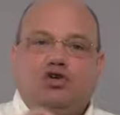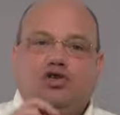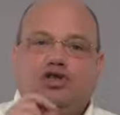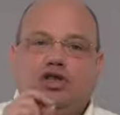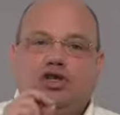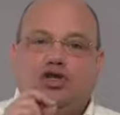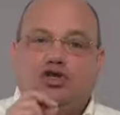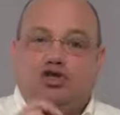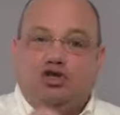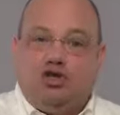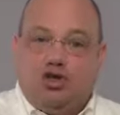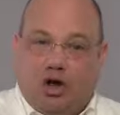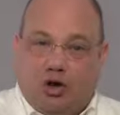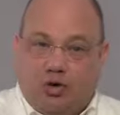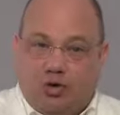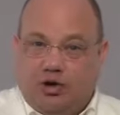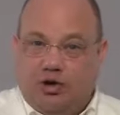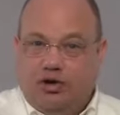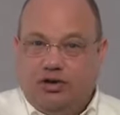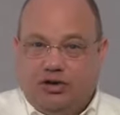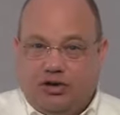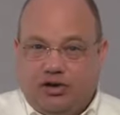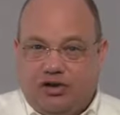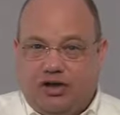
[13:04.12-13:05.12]
the
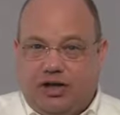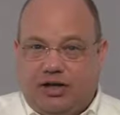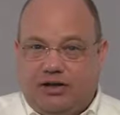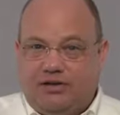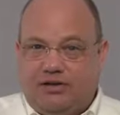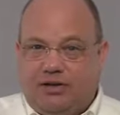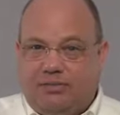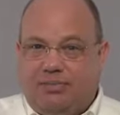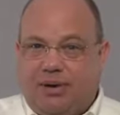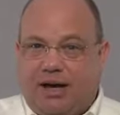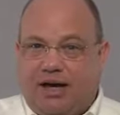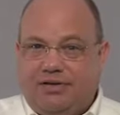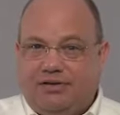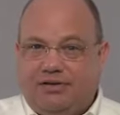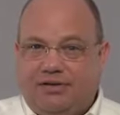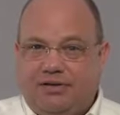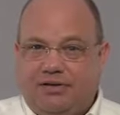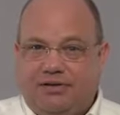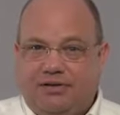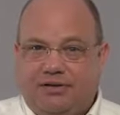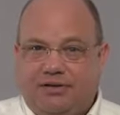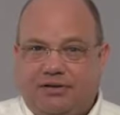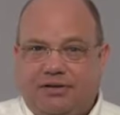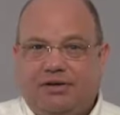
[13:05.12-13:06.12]
donor's adjusted
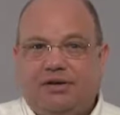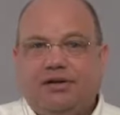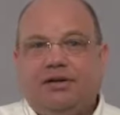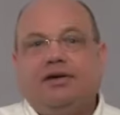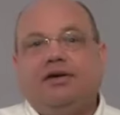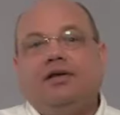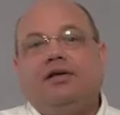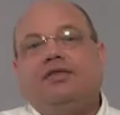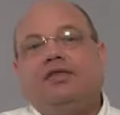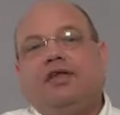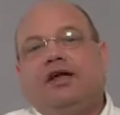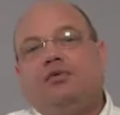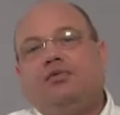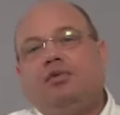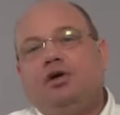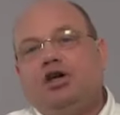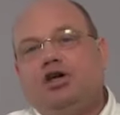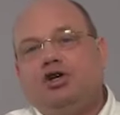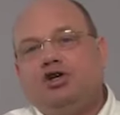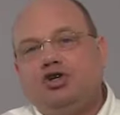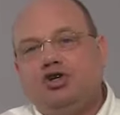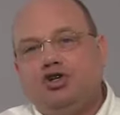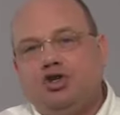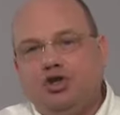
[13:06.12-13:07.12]
basis, then we
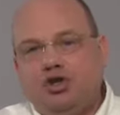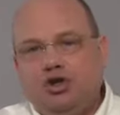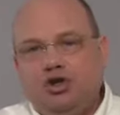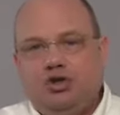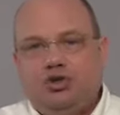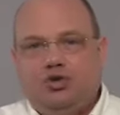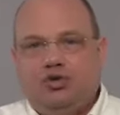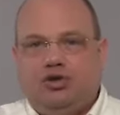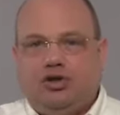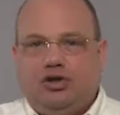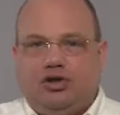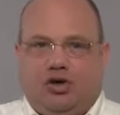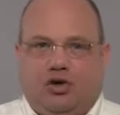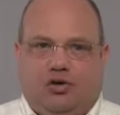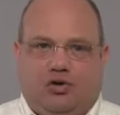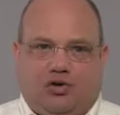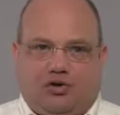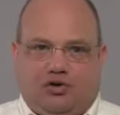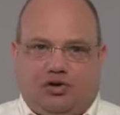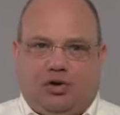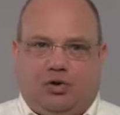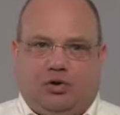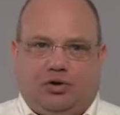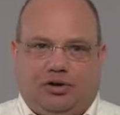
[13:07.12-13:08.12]
include the
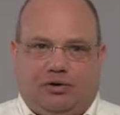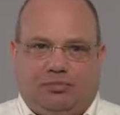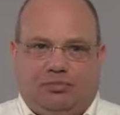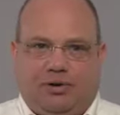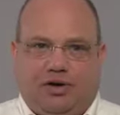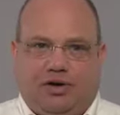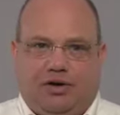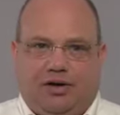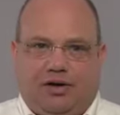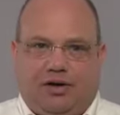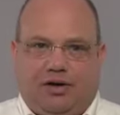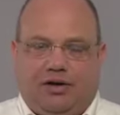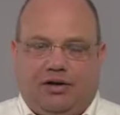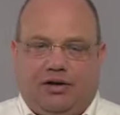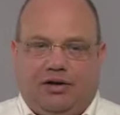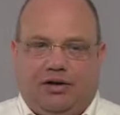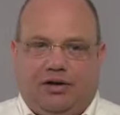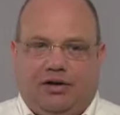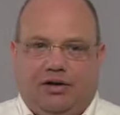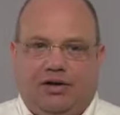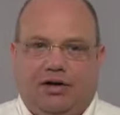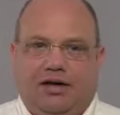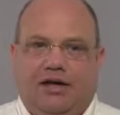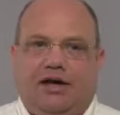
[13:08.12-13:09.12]
donor's holding period.
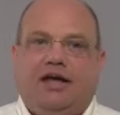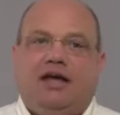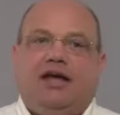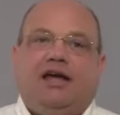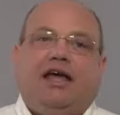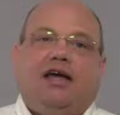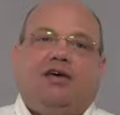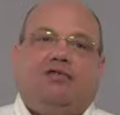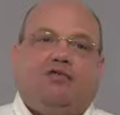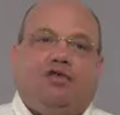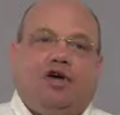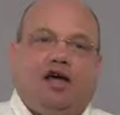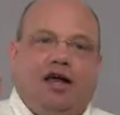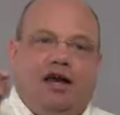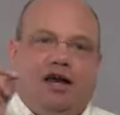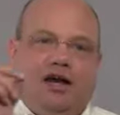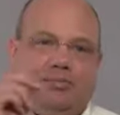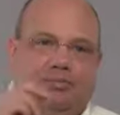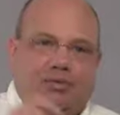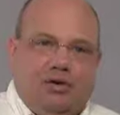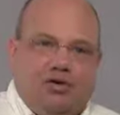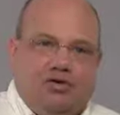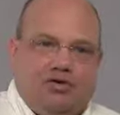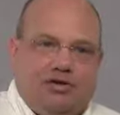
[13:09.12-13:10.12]
If we end
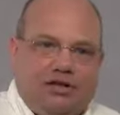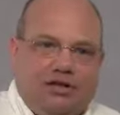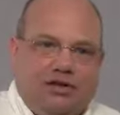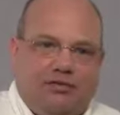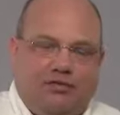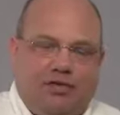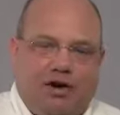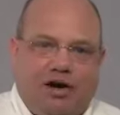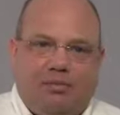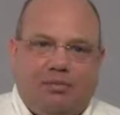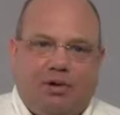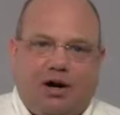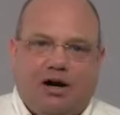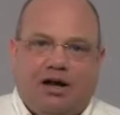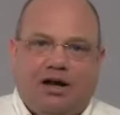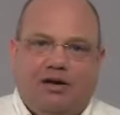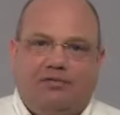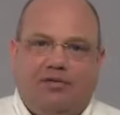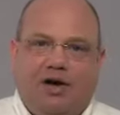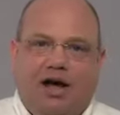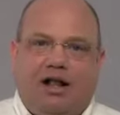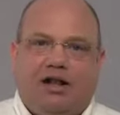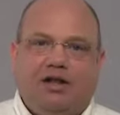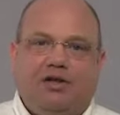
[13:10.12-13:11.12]
up using the fair market
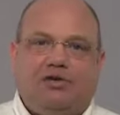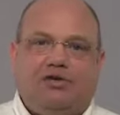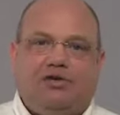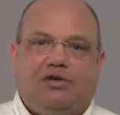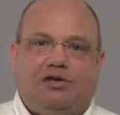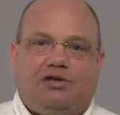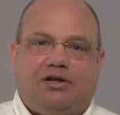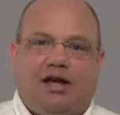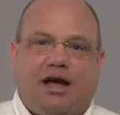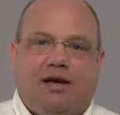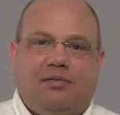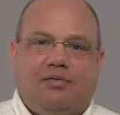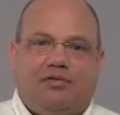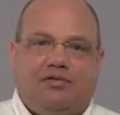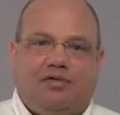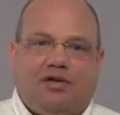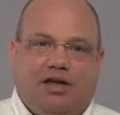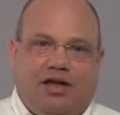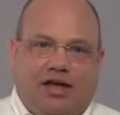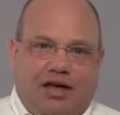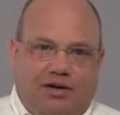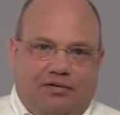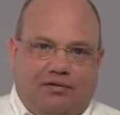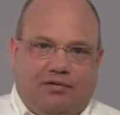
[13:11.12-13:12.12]
value at the time of the
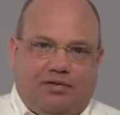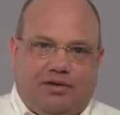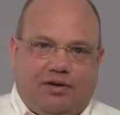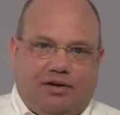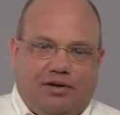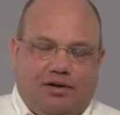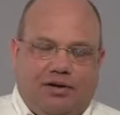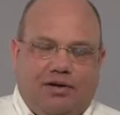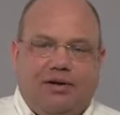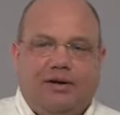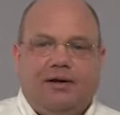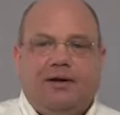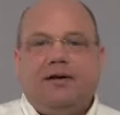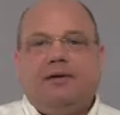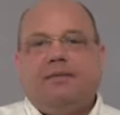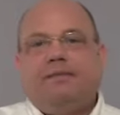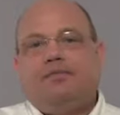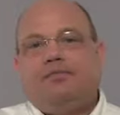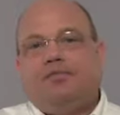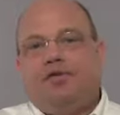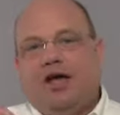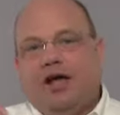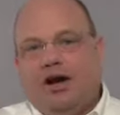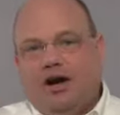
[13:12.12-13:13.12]
gift,
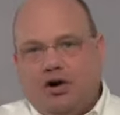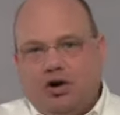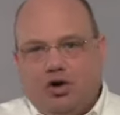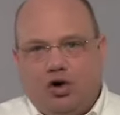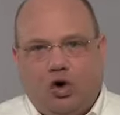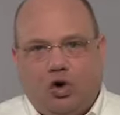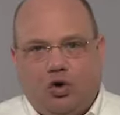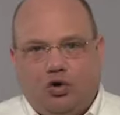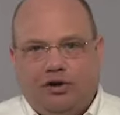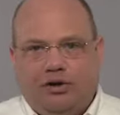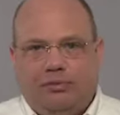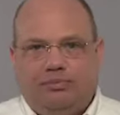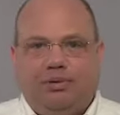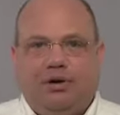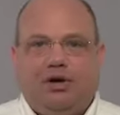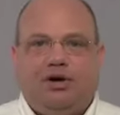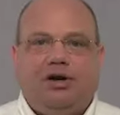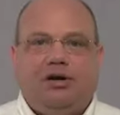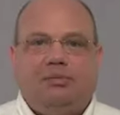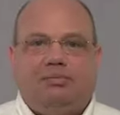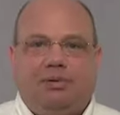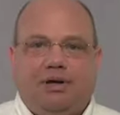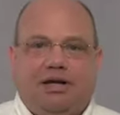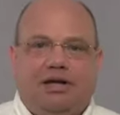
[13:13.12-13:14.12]
then our holding
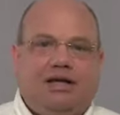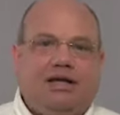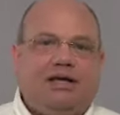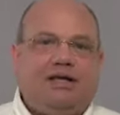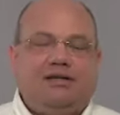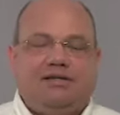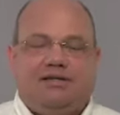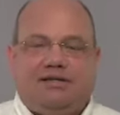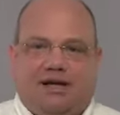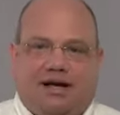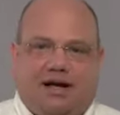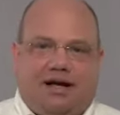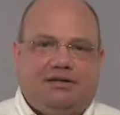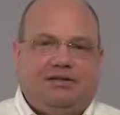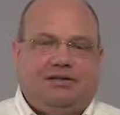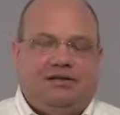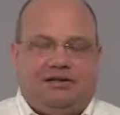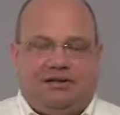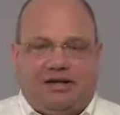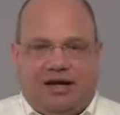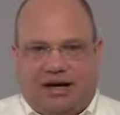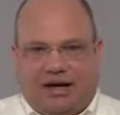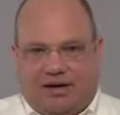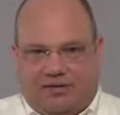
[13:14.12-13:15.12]
period begins on the
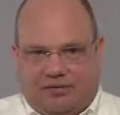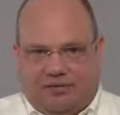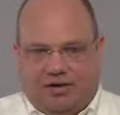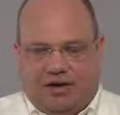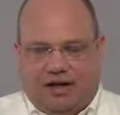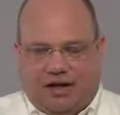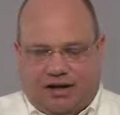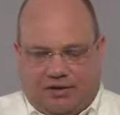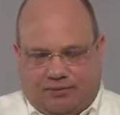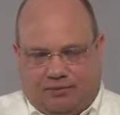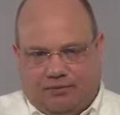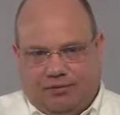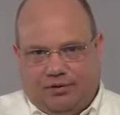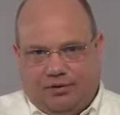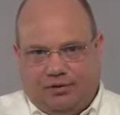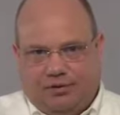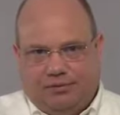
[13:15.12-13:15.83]
date of the gift.